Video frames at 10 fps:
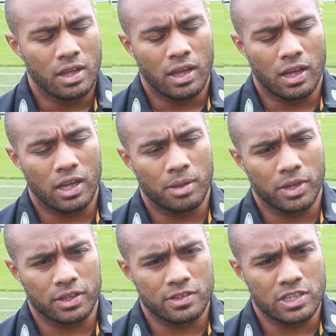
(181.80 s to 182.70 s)

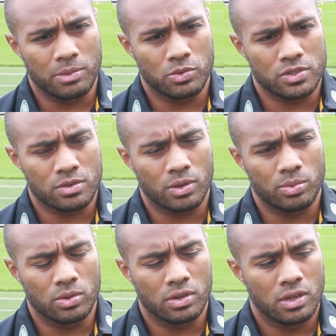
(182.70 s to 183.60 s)
like the Samoan squad,
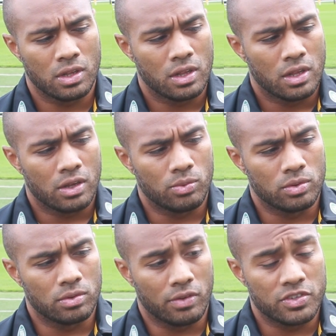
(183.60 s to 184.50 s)
will
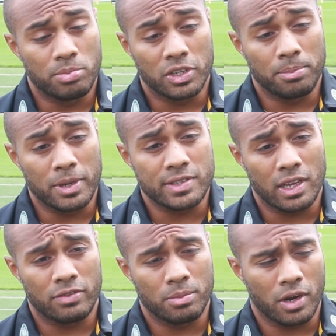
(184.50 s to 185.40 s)
obviously bring the best out
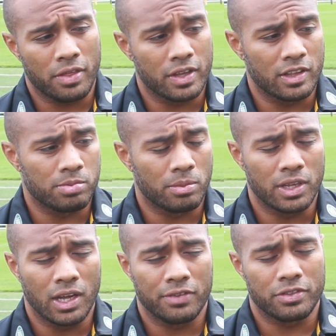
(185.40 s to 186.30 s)
of him, and I think that's probably
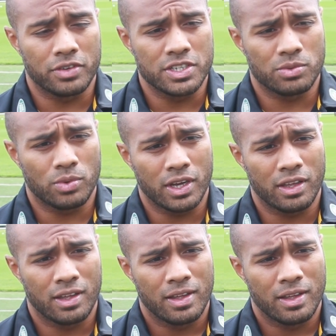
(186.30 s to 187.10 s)
half the reason why